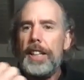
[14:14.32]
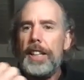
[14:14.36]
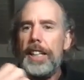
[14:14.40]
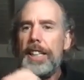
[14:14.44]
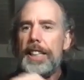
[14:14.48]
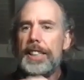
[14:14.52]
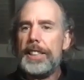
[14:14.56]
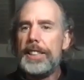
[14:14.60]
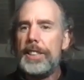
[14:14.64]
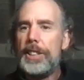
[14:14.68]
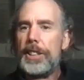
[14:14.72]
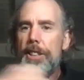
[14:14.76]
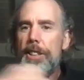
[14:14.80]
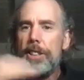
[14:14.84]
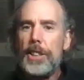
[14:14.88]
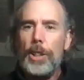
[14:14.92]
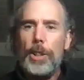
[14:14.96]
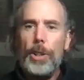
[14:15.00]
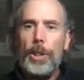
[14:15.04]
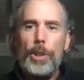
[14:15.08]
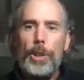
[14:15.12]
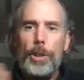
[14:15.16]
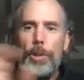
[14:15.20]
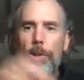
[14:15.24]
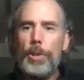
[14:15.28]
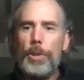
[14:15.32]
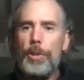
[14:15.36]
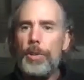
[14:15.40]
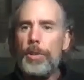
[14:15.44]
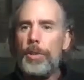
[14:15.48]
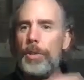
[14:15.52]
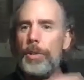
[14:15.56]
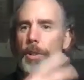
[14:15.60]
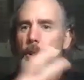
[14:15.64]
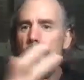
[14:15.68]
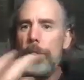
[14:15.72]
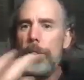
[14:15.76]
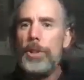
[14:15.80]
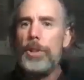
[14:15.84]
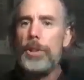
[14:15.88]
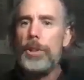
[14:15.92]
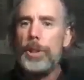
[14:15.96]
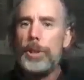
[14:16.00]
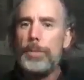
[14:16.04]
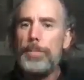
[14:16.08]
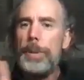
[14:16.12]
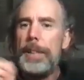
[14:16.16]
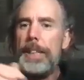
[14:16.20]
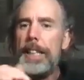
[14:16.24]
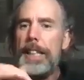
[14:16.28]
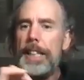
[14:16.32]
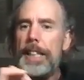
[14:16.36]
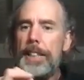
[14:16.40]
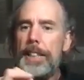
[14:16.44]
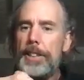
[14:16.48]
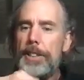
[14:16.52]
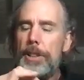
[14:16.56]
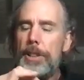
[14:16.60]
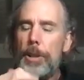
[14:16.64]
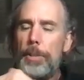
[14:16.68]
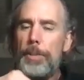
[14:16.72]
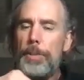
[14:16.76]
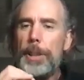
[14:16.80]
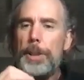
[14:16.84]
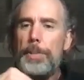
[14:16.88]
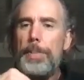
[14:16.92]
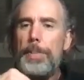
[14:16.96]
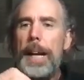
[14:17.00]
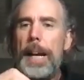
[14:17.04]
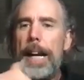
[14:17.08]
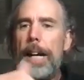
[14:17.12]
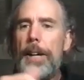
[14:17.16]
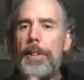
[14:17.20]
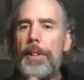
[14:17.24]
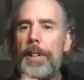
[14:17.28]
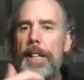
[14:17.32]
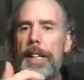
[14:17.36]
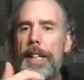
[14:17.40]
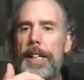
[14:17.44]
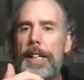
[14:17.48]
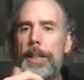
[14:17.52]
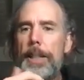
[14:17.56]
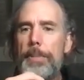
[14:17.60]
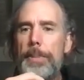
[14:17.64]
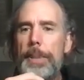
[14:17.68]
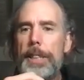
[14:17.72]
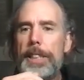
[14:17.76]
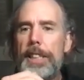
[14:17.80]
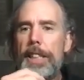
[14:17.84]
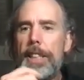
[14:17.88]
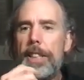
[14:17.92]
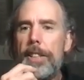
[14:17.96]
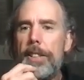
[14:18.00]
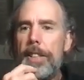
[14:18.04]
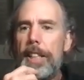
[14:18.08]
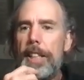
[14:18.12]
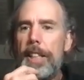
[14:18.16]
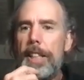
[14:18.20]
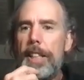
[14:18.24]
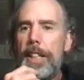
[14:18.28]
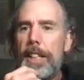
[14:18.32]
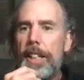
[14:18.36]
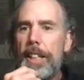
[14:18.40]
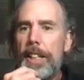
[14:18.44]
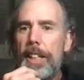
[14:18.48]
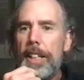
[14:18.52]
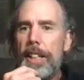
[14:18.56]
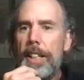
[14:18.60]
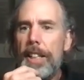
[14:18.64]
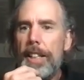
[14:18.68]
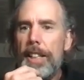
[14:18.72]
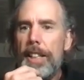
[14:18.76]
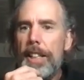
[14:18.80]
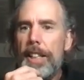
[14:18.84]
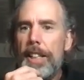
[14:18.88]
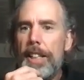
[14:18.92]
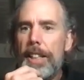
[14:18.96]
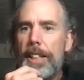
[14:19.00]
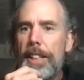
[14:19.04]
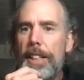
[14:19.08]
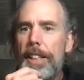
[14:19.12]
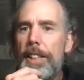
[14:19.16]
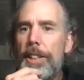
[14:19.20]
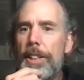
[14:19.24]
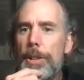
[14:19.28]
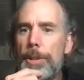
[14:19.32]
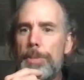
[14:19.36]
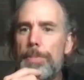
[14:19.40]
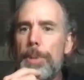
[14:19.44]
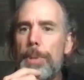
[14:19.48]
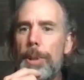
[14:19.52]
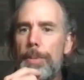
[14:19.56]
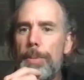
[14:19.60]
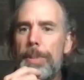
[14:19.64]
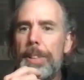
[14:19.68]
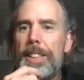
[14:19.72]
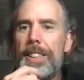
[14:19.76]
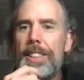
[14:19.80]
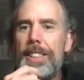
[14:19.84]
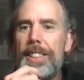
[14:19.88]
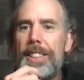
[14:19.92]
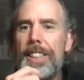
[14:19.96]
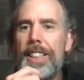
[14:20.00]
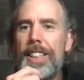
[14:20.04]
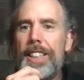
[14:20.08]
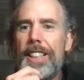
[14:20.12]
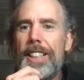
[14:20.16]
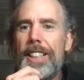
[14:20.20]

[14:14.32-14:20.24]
Right. It's so loose, but then there's so much power that can be generated in those moments.